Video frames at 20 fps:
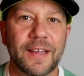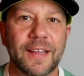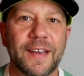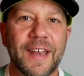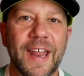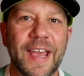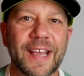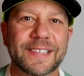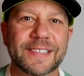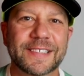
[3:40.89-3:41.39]

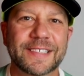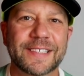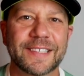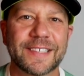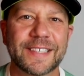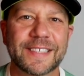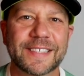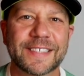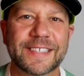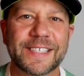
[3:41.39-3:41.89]
Next,
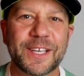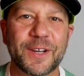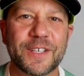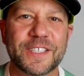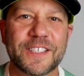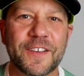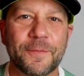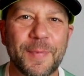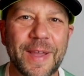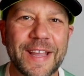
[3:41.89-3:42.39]
a
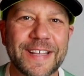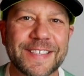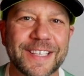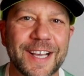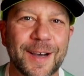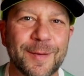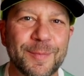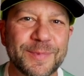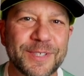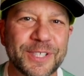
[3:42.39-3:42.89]
series of baits
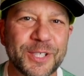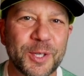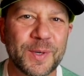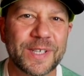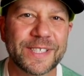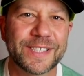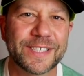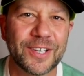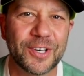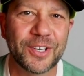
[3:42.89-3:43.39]
comes
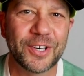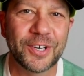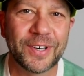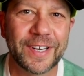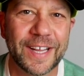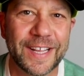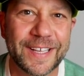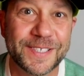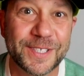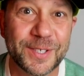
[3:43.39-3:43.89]
to us
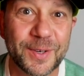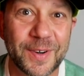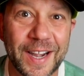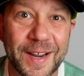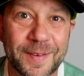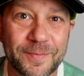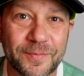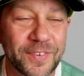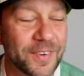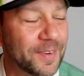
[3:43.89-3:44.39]
on
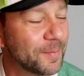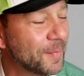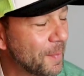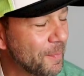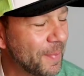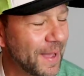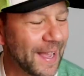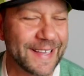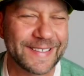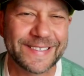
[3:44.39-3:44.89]
Instagram from
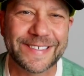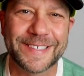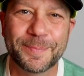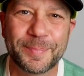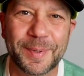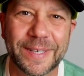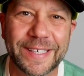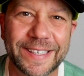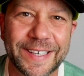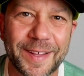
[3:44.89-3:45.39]
Bassin
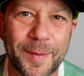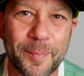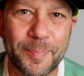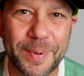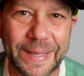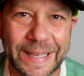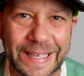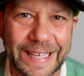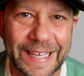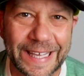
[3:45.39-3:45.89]
Bud
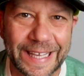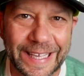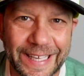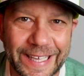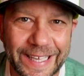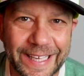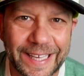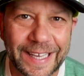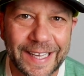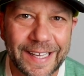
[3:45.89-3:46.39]
Big
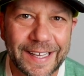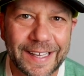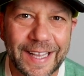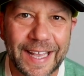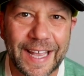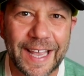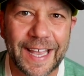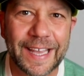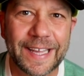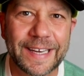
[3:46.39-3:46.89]
E,
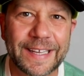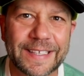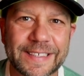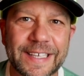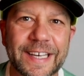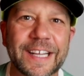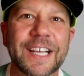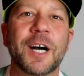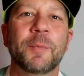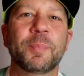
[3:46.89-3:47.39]
and he
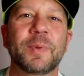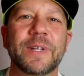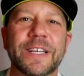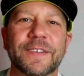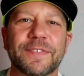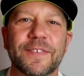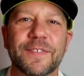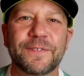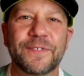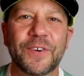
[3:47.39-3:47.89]
sent a couple of
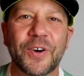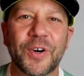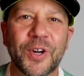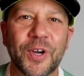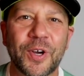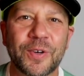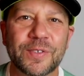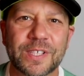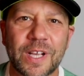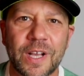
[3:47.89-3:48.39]
different
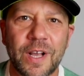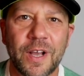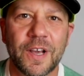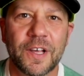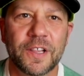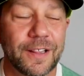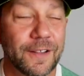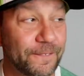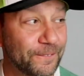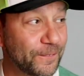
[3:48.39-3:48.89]
photos.
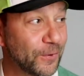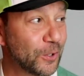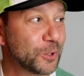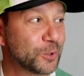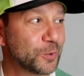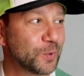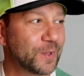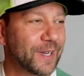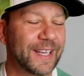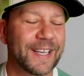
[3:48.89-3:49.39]
The
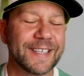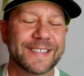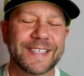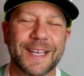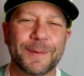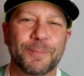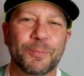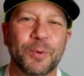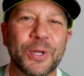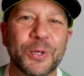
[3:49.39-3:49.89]
first one is
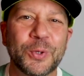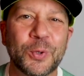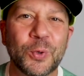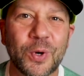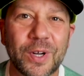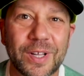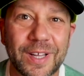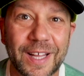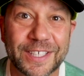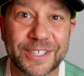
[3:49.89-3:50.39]
a pretty
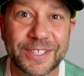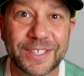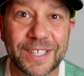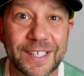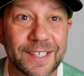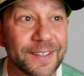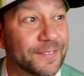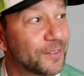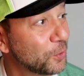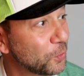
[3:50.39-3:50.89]
cool collection
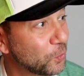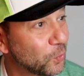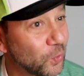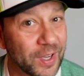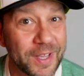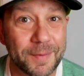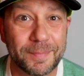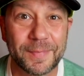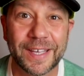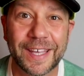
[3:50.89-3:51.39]
of
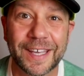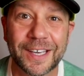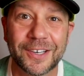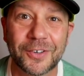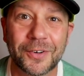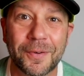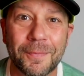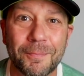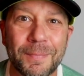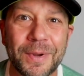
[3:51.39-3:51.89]
Wright
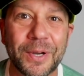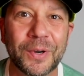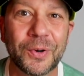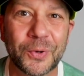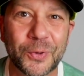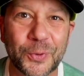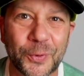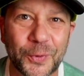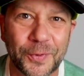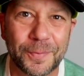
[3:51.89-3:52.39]
McGill
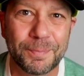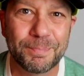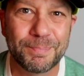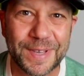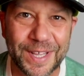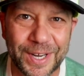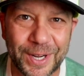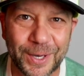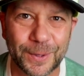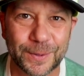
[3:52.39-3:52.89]
Miracle
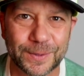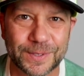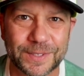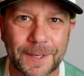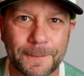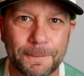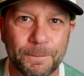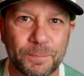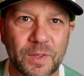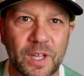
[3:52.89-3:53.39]

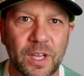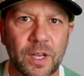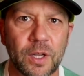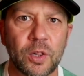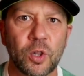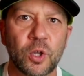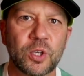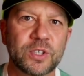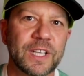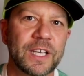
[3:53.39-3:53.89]
Minnows.
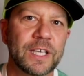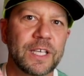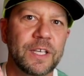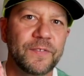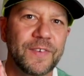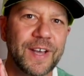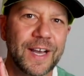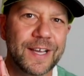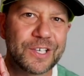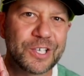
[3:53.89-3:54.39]
Looks like
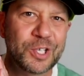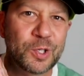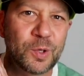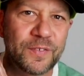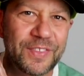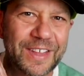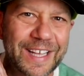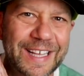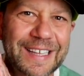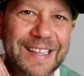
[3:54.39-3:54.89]
you've got
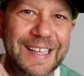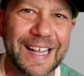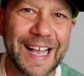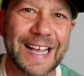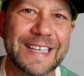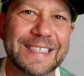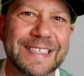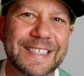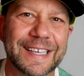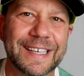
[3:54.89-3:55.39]
two of the
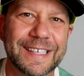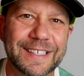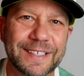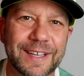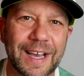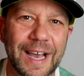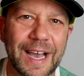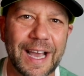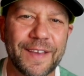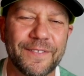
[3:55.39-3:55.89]
classic
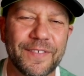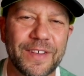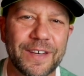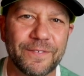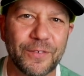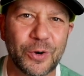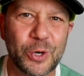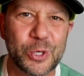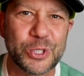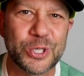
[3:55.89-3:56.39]

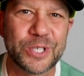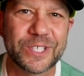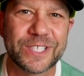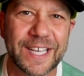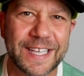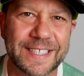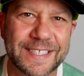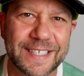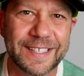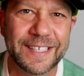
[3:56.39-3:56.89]
diving
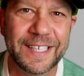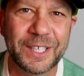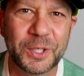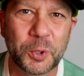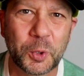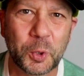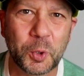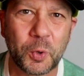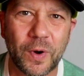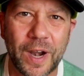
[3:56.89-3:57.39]
versions. It's a neat
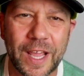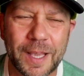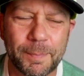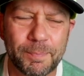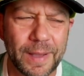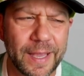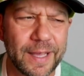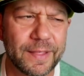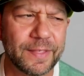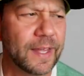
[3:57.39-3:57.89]
little
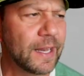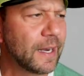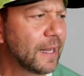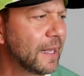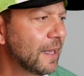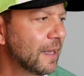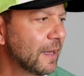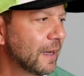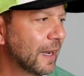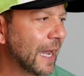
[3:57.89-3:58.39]
crankbait that
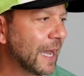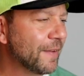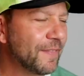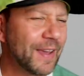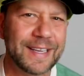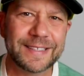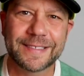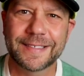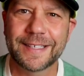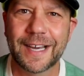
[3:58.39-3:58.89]
I've
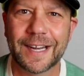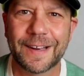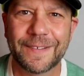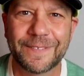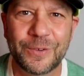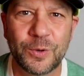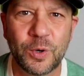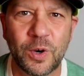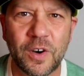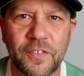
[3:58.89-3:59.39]
actually got a
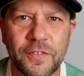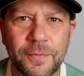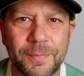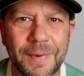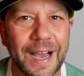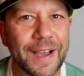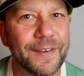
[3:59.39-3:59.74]
few of them.